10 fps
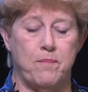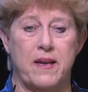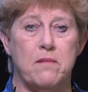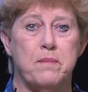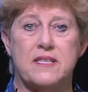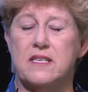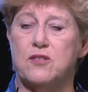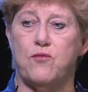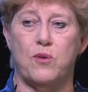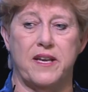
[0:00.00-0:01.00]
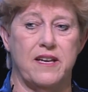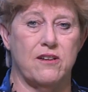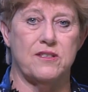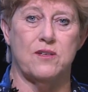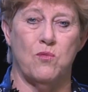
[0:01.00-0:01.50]
in business 40
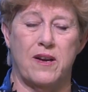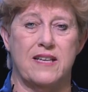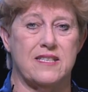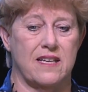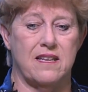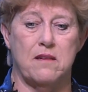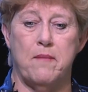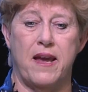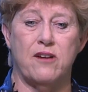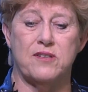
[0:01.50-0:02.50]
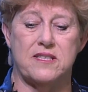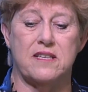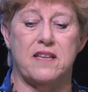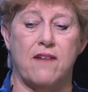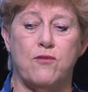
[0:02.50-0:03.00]
years, and what I said to the mayor is the
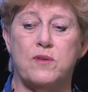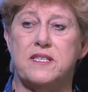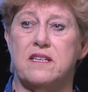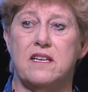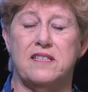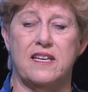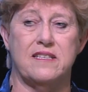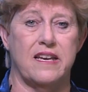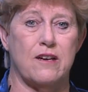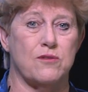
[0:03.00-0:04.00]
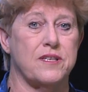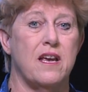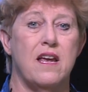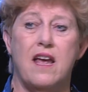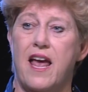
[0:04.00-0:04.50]
devil is in the details.
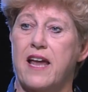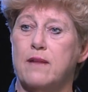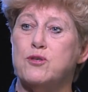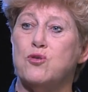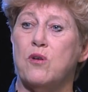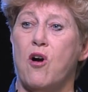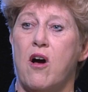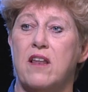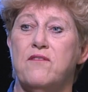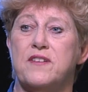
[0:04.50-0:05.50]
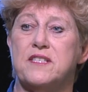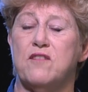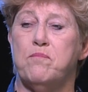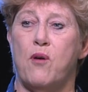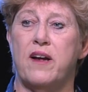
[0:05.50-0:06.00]
And I'm sure all of us
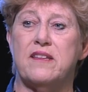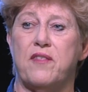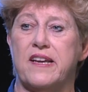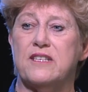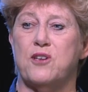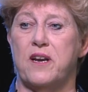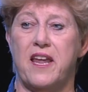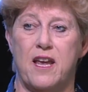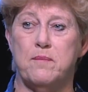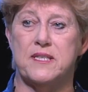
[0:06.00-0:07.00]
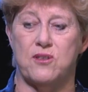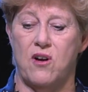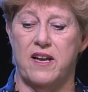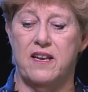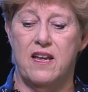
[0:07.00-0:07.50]
have bought things on
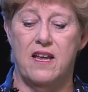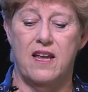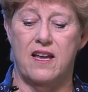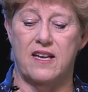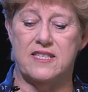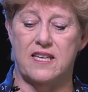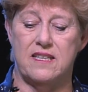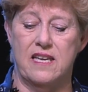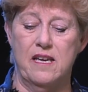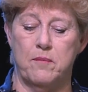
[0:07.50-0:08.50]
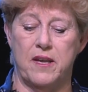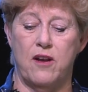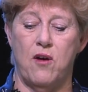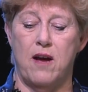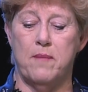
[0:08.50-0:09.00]
Amazon. And I said to him,
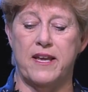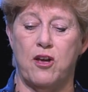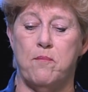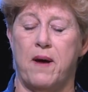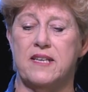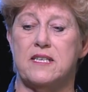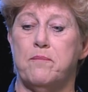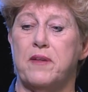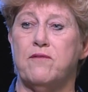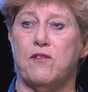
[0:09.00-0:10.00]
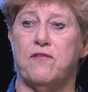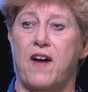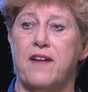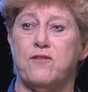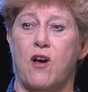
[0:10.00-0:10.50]
I might go buy something for
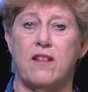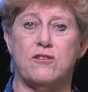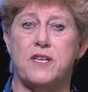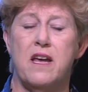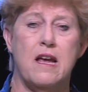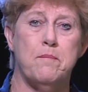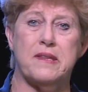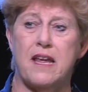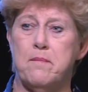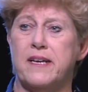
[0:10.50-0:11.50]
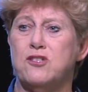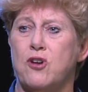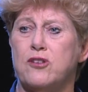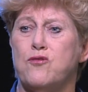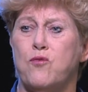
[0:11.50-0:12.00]
$5, but they might
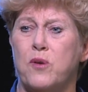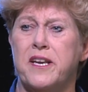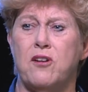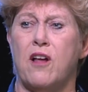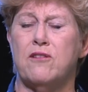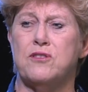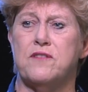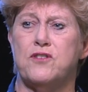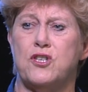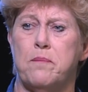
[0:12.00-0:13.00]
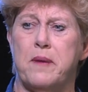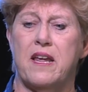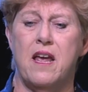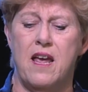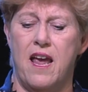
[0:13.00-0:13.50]
charge $40 of shipping.
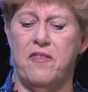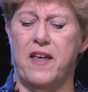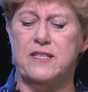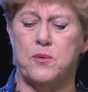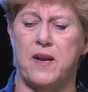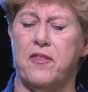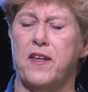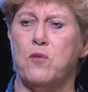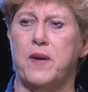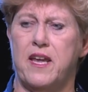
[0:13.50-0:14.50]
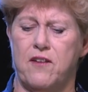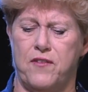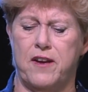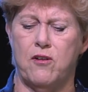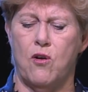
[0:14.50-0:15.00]
And that's what I think we have
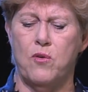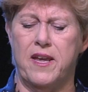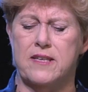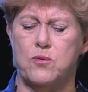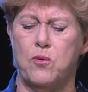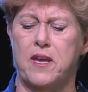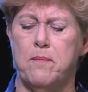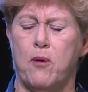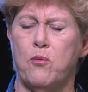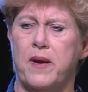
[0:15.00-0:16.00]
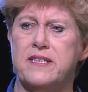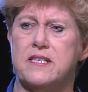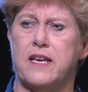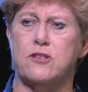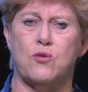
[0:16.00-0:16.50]
here. Oh, yes, we'll keep our rate
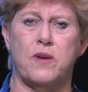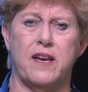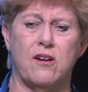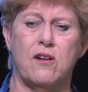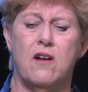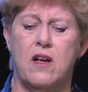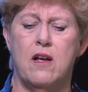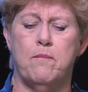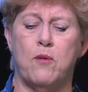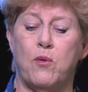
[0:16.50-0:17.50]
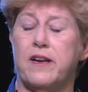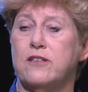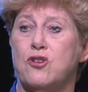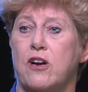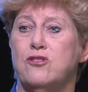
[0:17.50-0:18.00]
schedule here, but we're going to
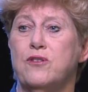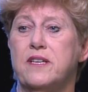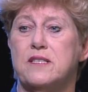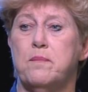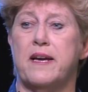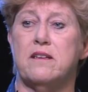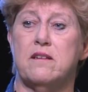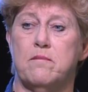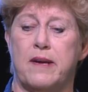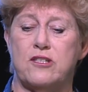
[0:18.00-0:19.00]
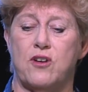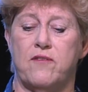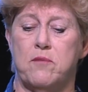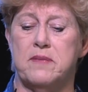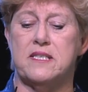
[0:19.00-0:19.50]
charge you this much of
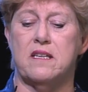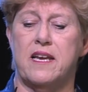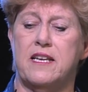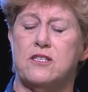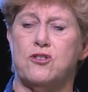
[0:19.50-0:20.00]
a miscellaneous